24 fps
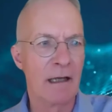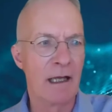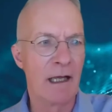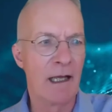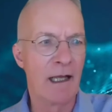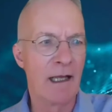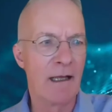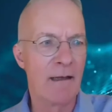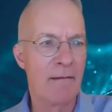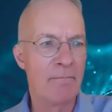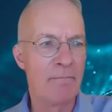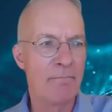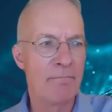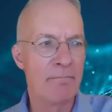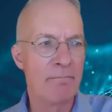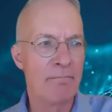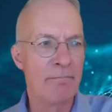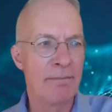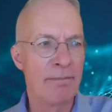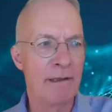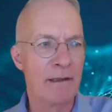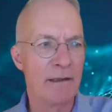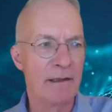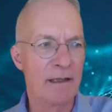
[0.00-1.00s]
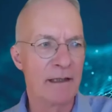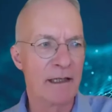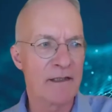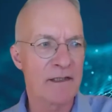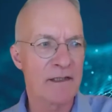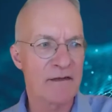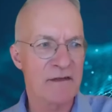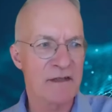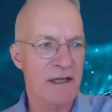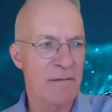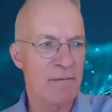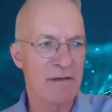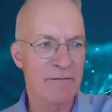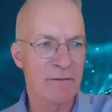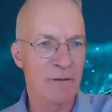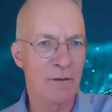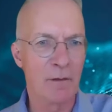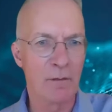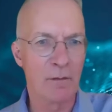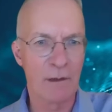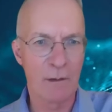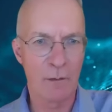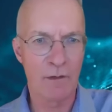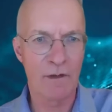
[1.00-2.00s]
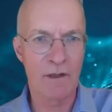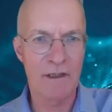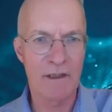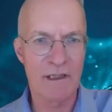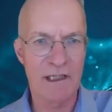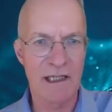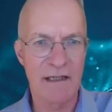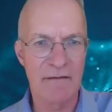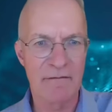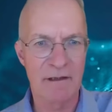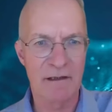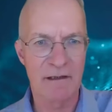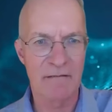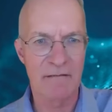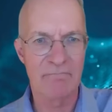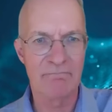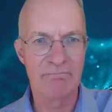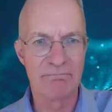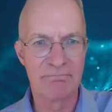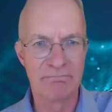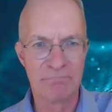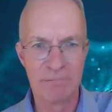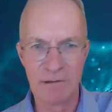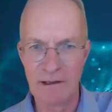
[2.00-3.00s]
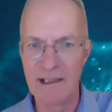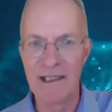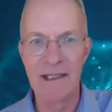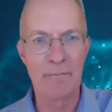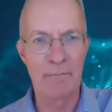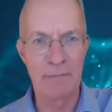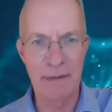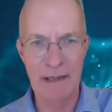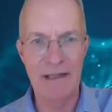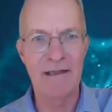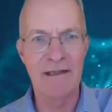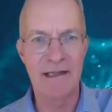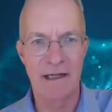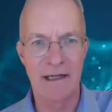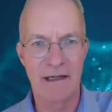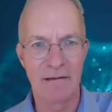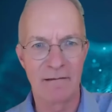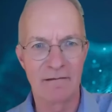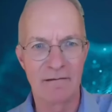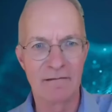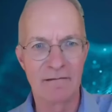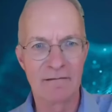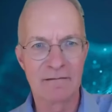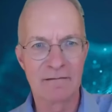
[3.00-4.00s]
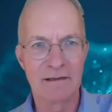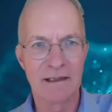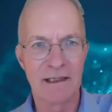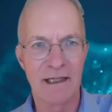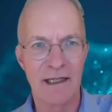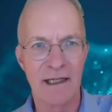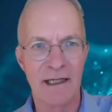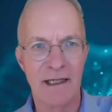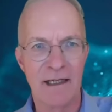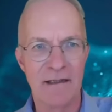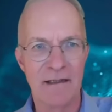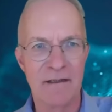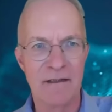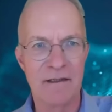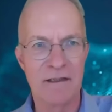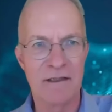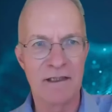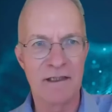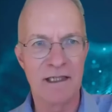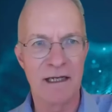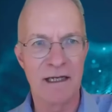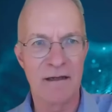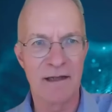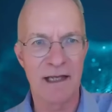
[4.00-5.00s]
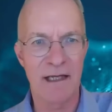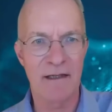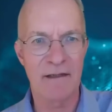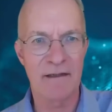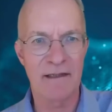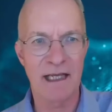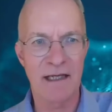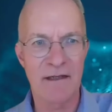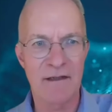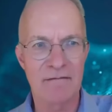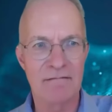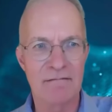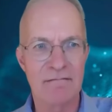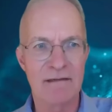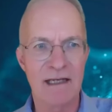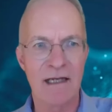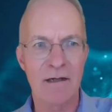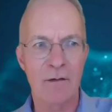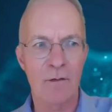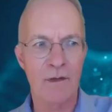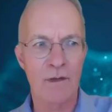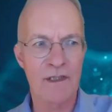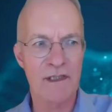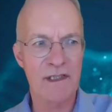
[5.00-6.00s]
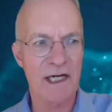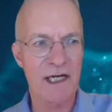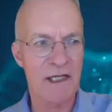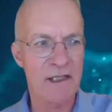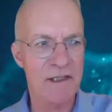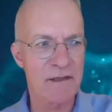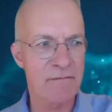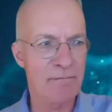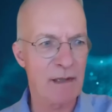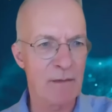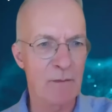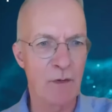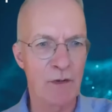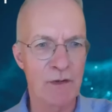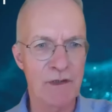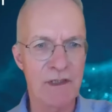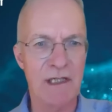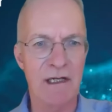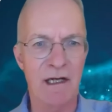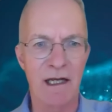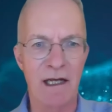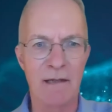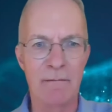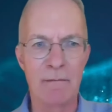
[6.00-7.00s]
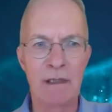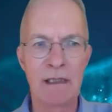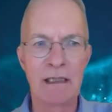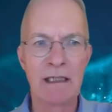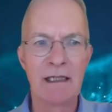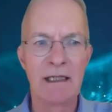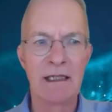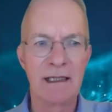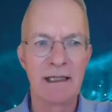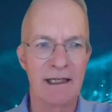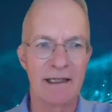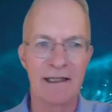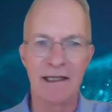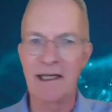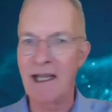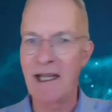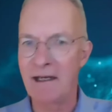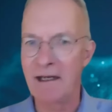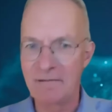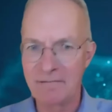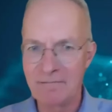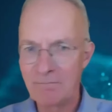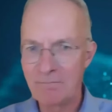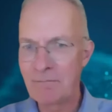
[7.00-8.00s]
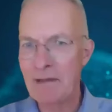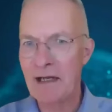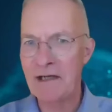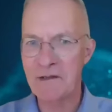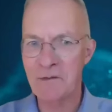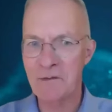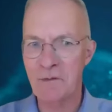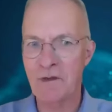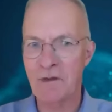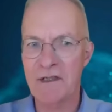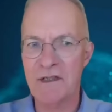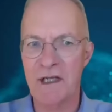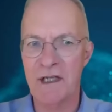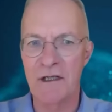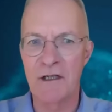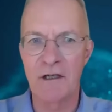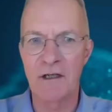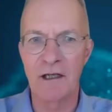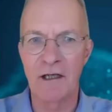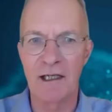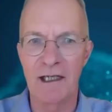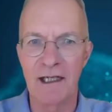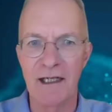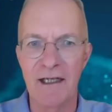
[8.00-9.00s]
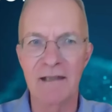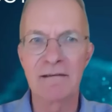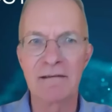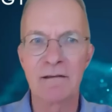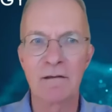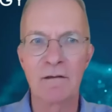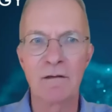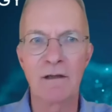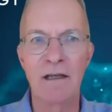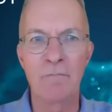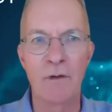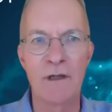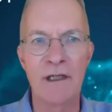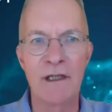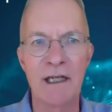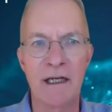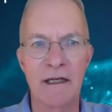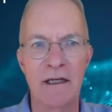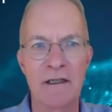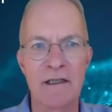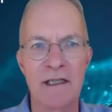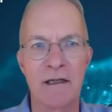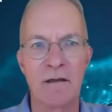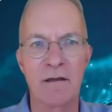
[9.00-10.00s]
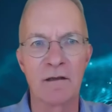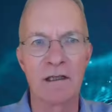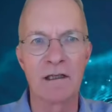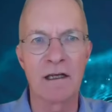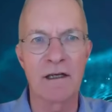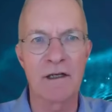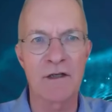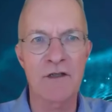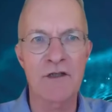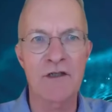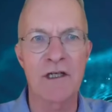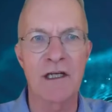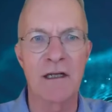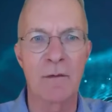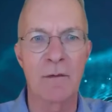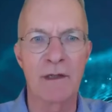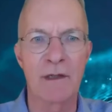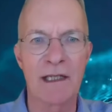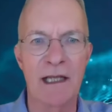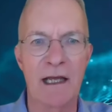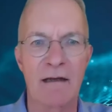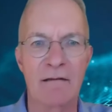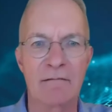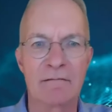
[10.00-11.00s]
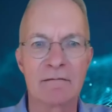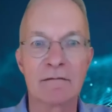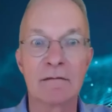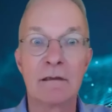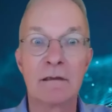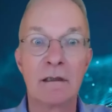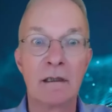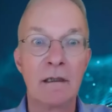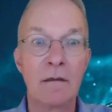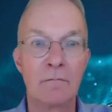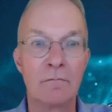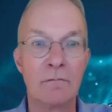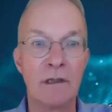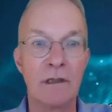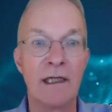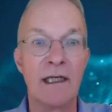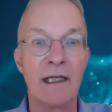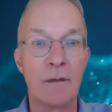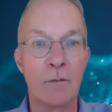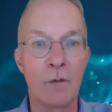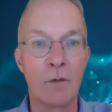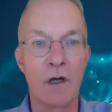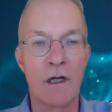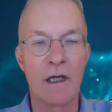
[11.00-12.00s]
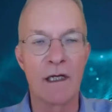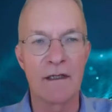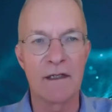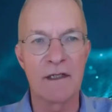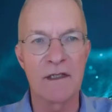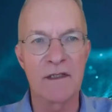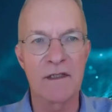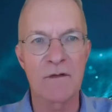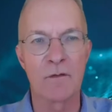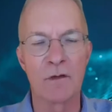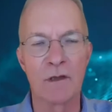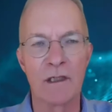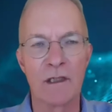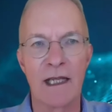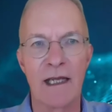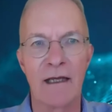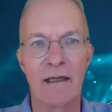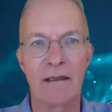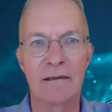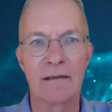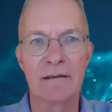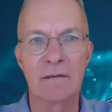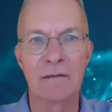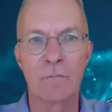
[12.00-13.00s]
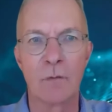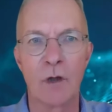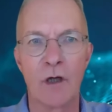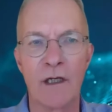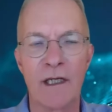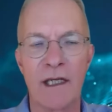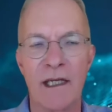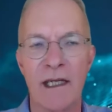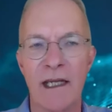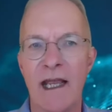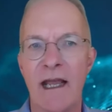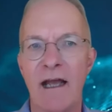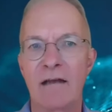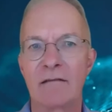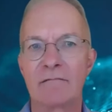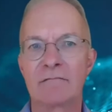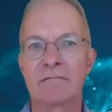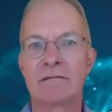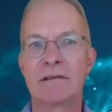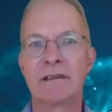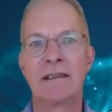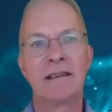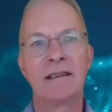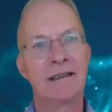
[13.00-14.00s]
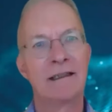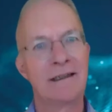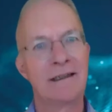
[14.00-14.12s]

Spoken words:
But as I said before, we want to deliver a really big deal. And, you know, that always takes a bit more time. And again, back to what I said earlier, if we'd done a deal last year without really working this all out and working out